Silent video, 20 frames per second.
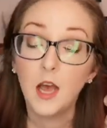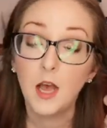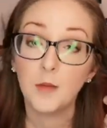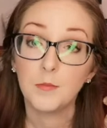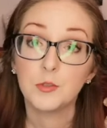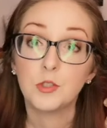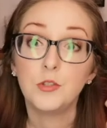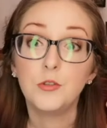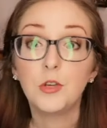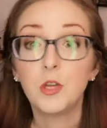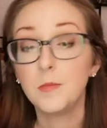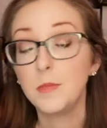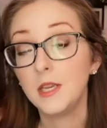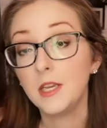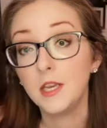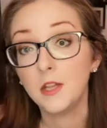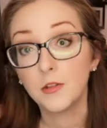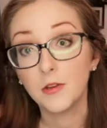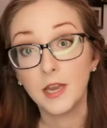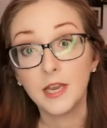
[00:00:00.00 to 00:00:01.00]
So you can meet
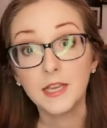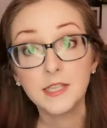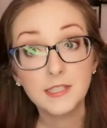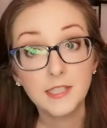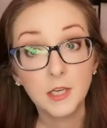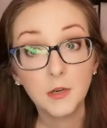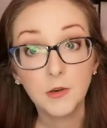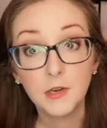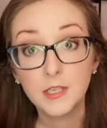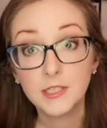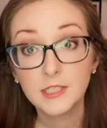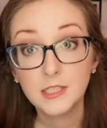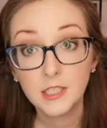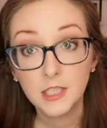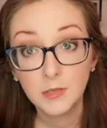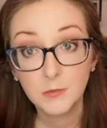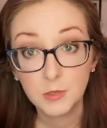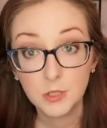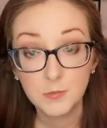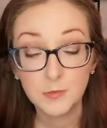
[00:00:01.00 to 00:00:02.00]
either asynchronously,
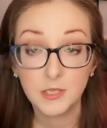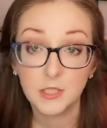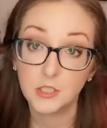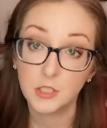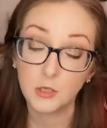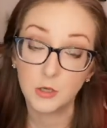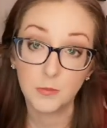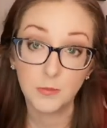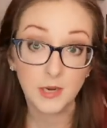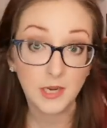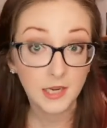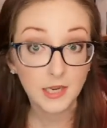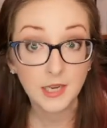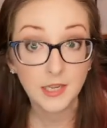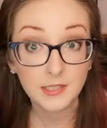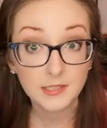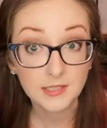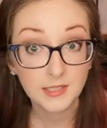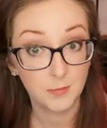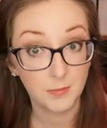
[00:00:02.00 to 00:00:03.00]
which means that you're meeting
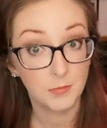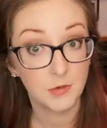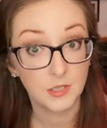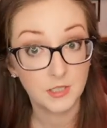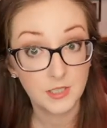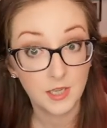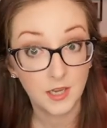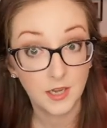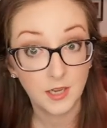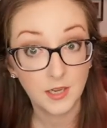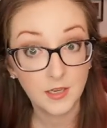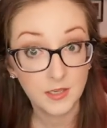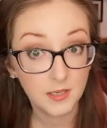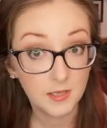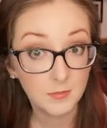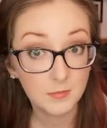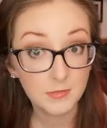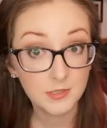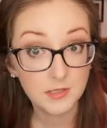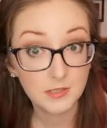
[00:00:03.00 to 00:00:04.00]
at separate
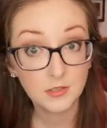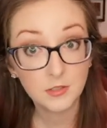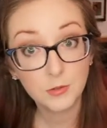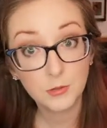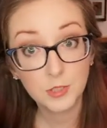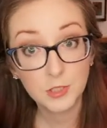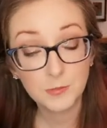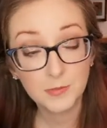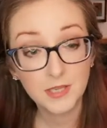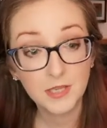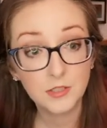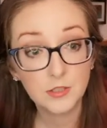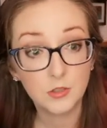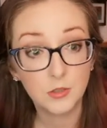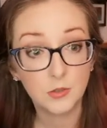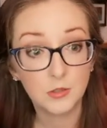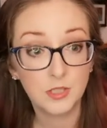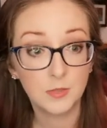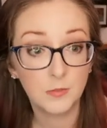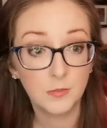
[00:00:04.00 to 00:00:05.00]
times, so to speak. So
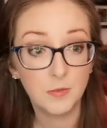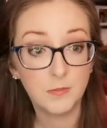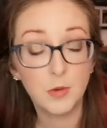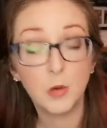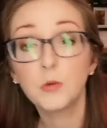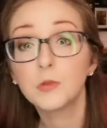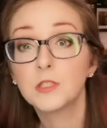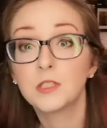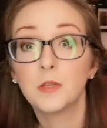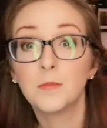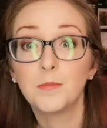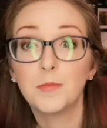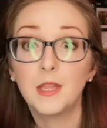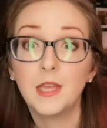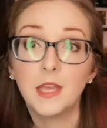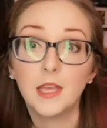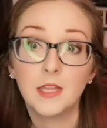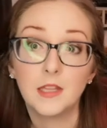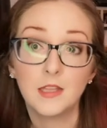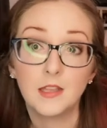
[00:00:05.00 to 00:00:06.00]
someone posts
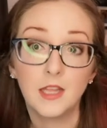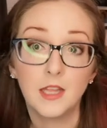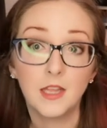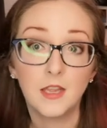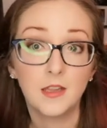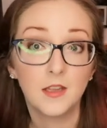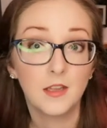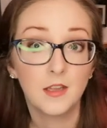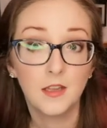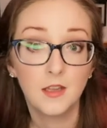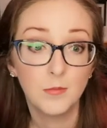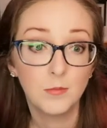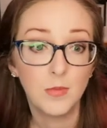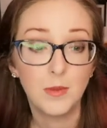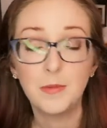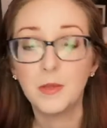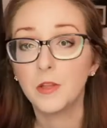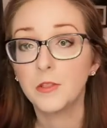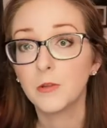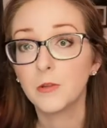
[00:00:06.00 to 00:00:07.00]
something and then they
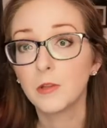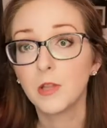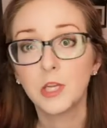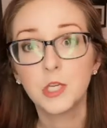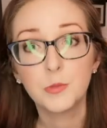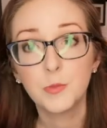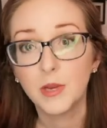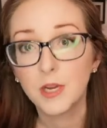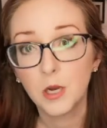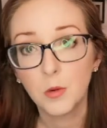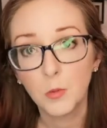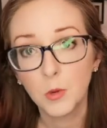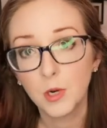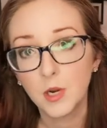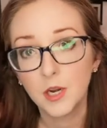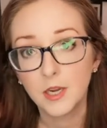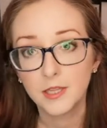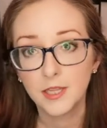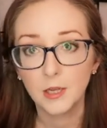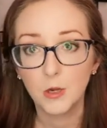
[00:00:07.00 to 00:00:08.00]
maybe on their lunch break at
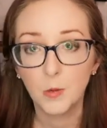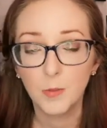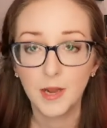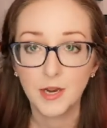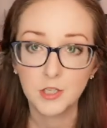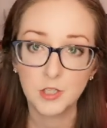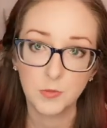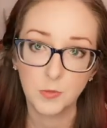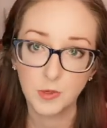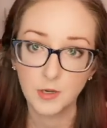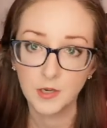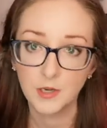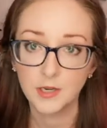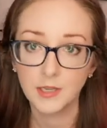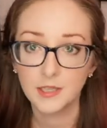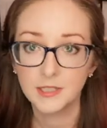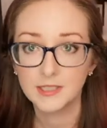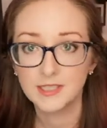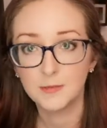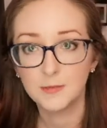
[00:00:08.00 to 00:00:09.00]
work and they go back to work and
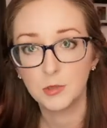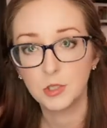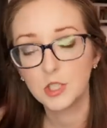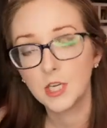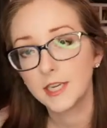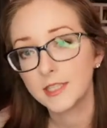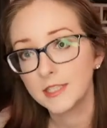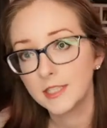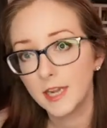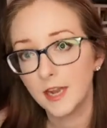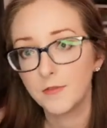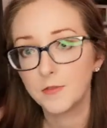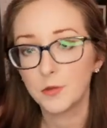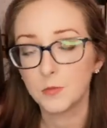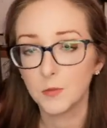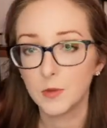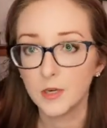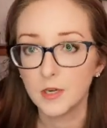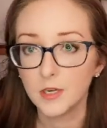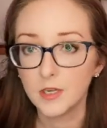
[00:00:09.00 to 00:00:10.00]
then someone checks it after
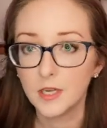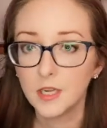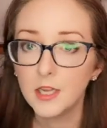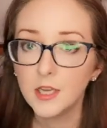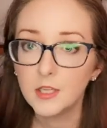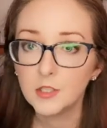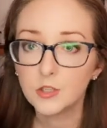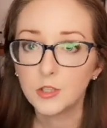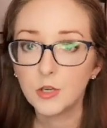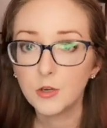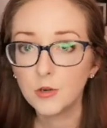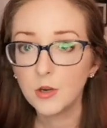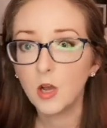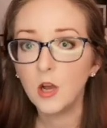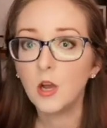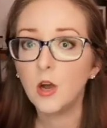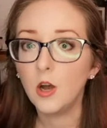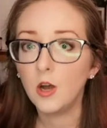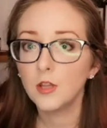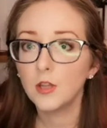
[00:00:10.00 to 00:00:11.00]
work. So you're
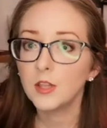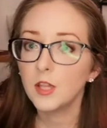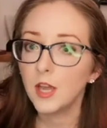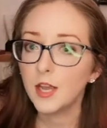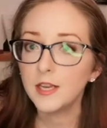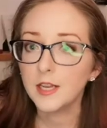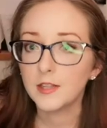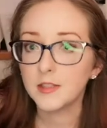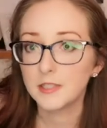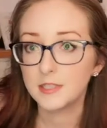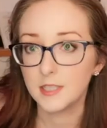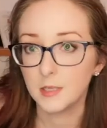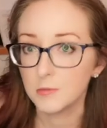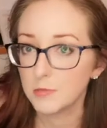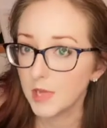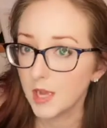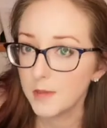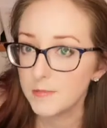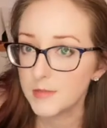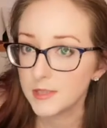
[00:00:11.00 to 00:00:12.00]
not online at the same
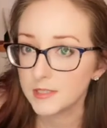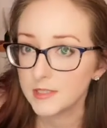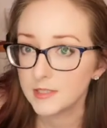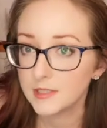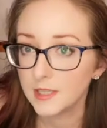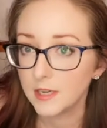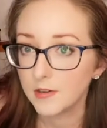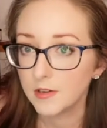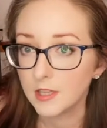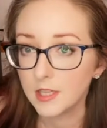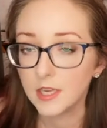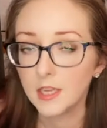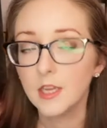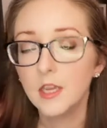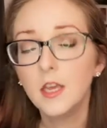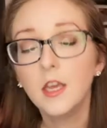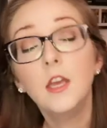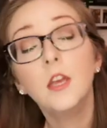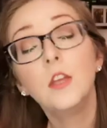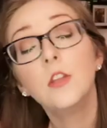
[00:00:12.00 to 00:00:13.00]
time necessarily.
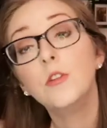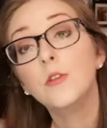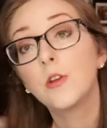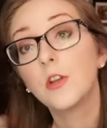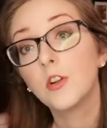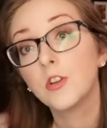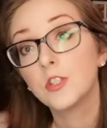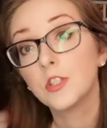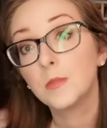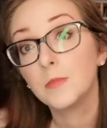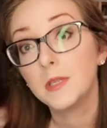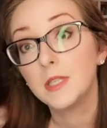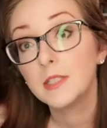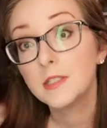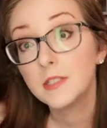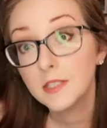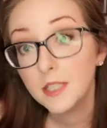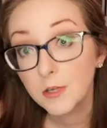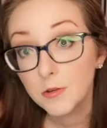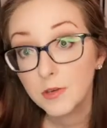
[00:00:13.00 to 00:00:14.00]
You can also meet
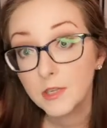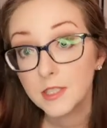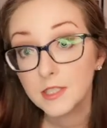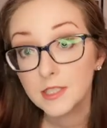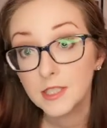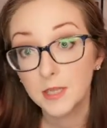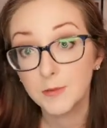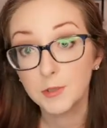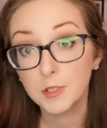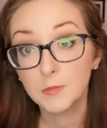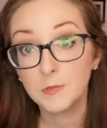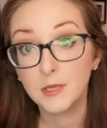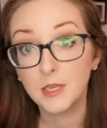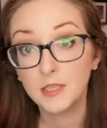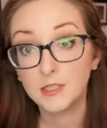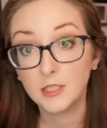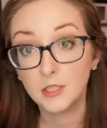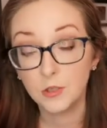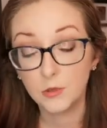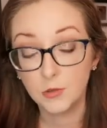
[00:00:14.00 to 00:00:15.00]
synchronously, which means
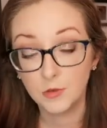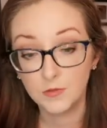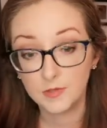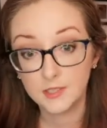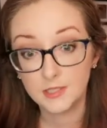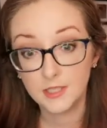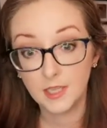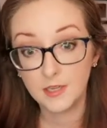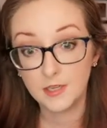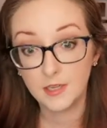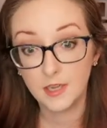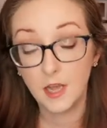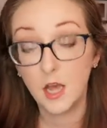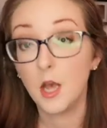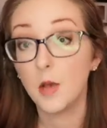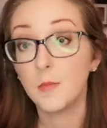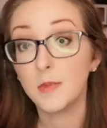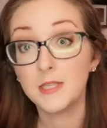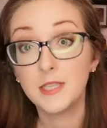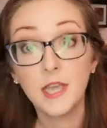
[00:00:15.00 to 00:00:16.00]
that you have set
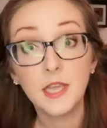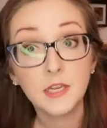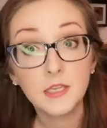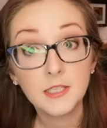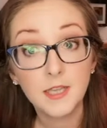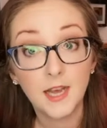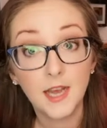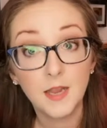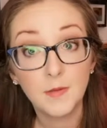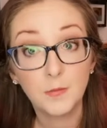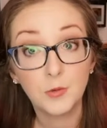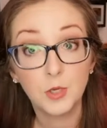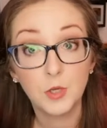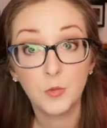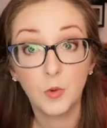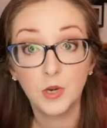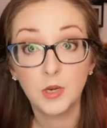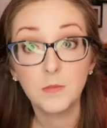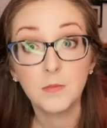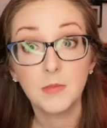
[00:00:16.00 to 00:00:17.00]
a day and a time where you
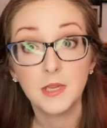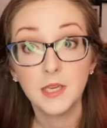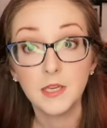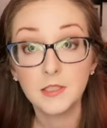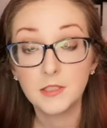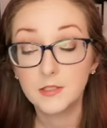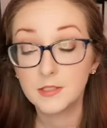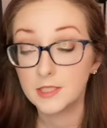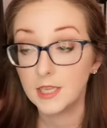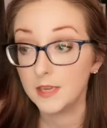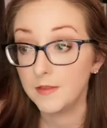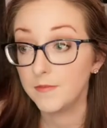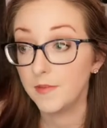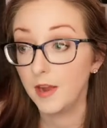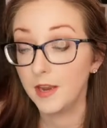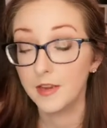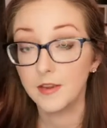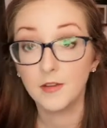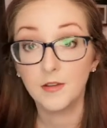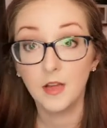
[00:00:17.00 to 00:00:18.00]
want to meet, say
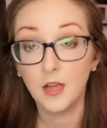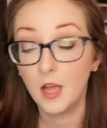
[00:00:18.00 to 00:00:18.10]
via